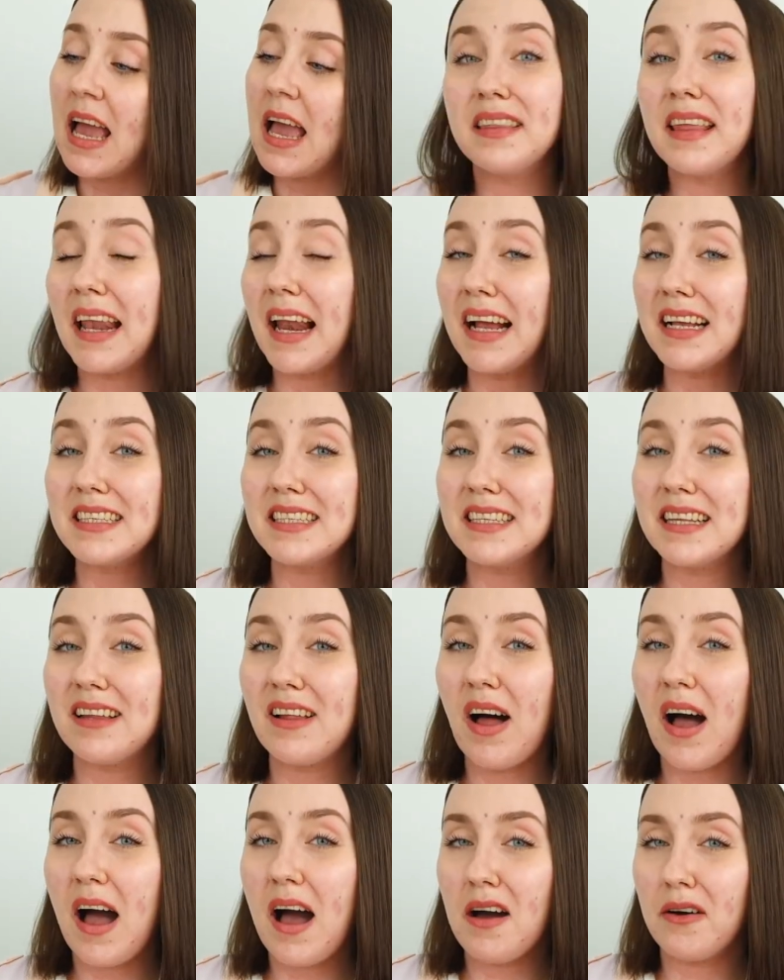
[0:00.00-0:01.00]
Then I still
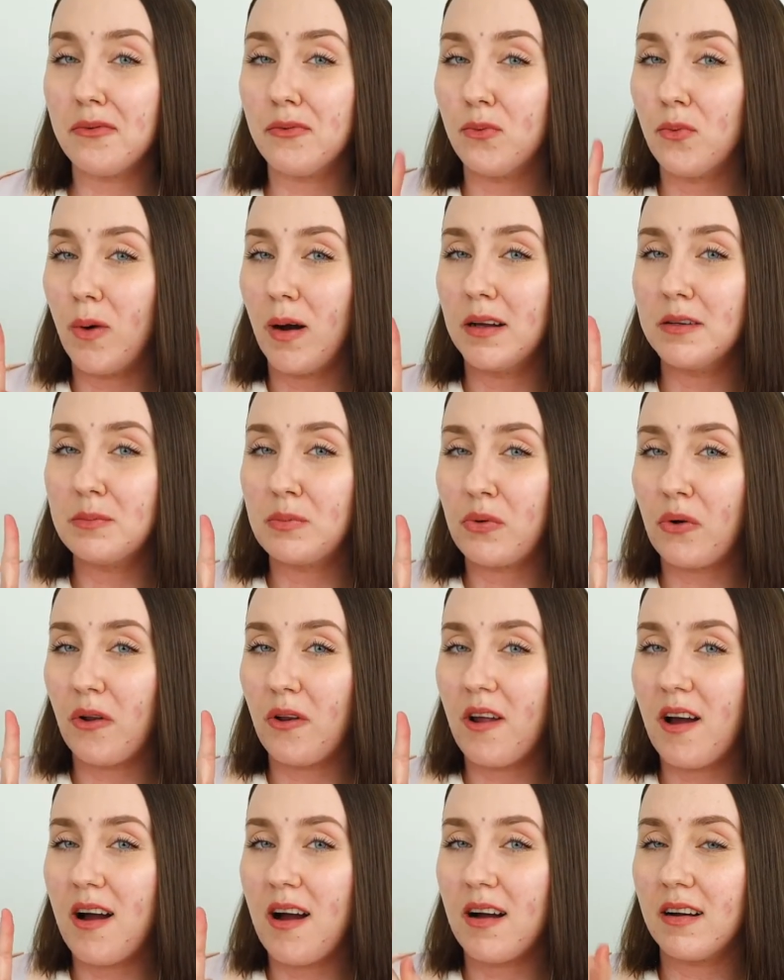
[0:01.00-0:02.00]
have one
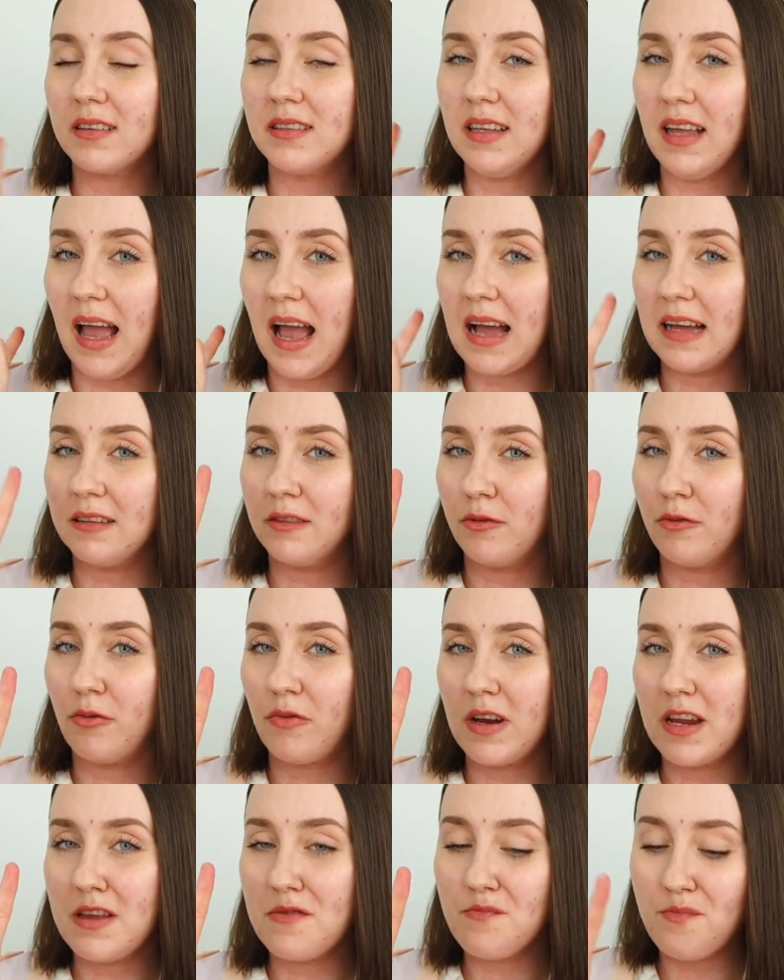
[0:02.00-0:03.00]
product and
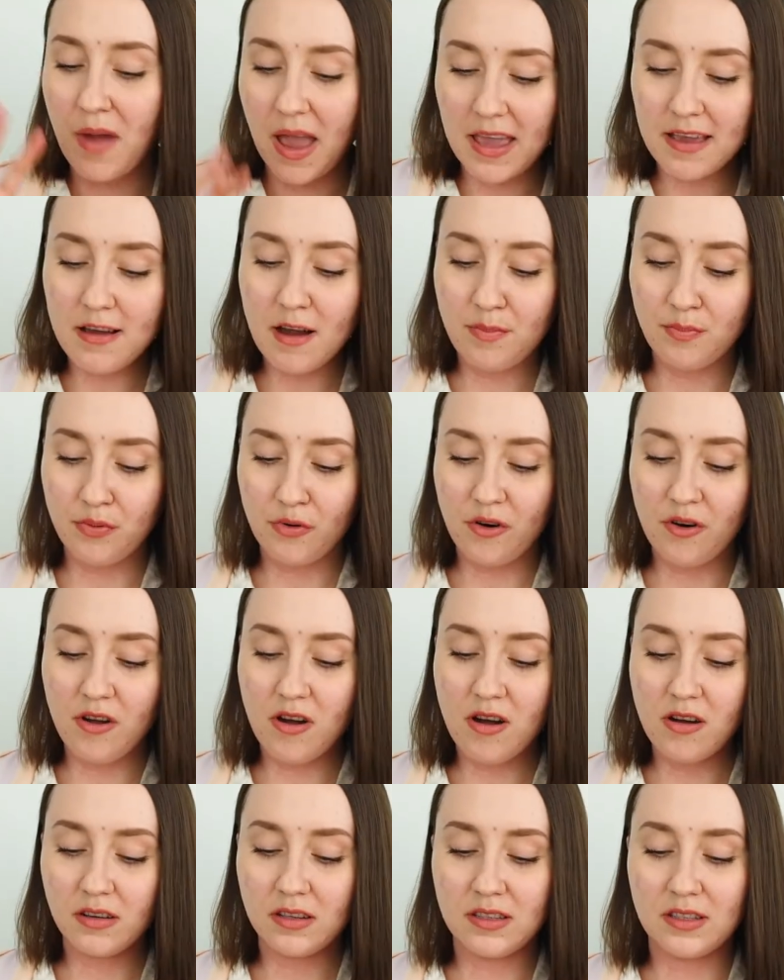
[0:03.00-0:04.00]
three makeup
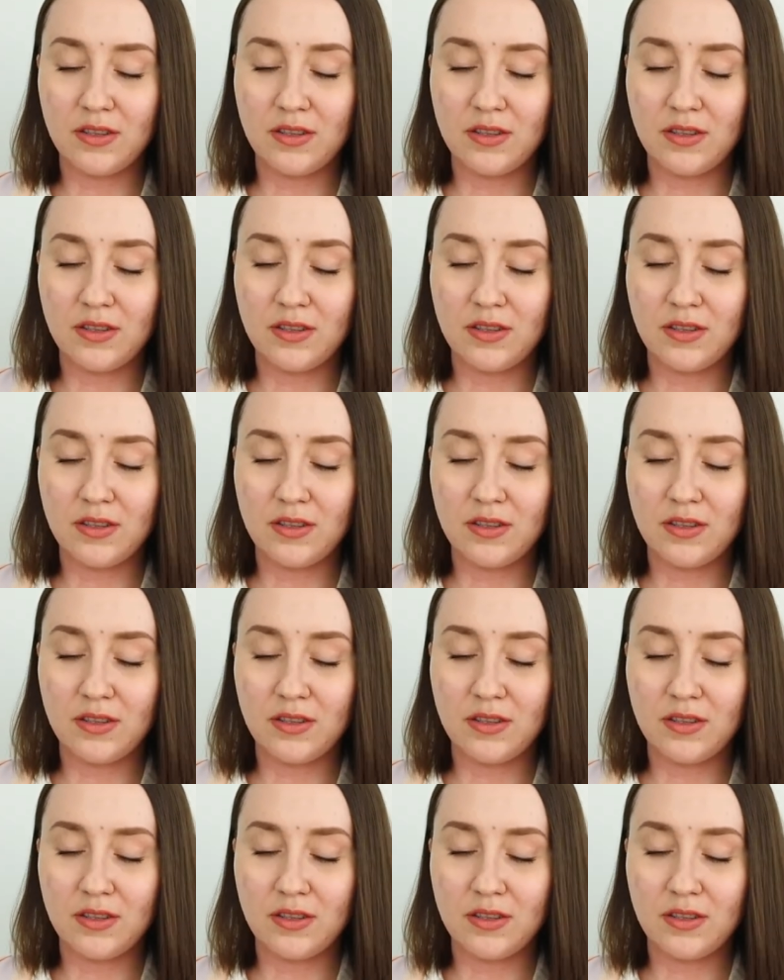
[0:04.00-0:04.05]
products.